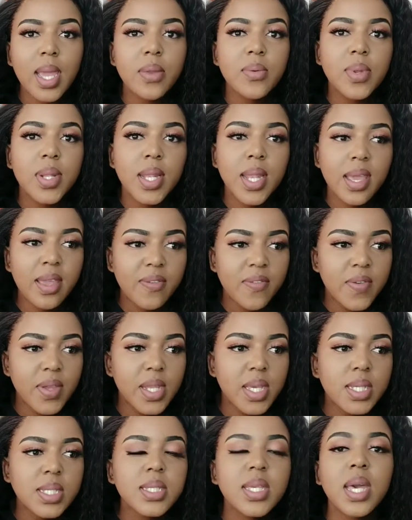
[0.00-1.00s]
I really like
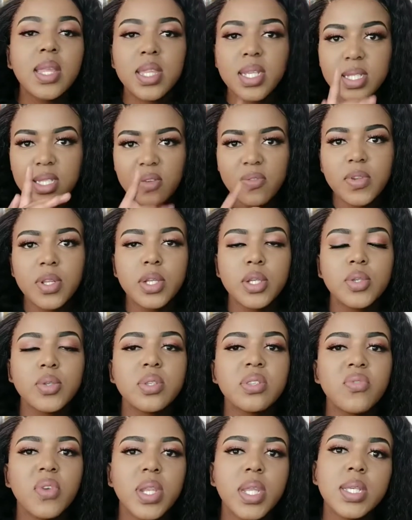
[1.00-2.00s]
FedEx. Yeah, they definitely
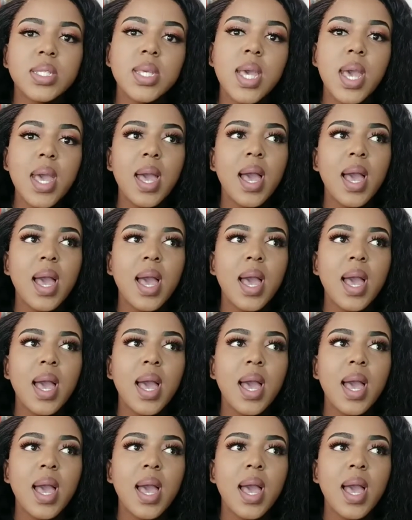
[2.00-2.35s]
use FedEx.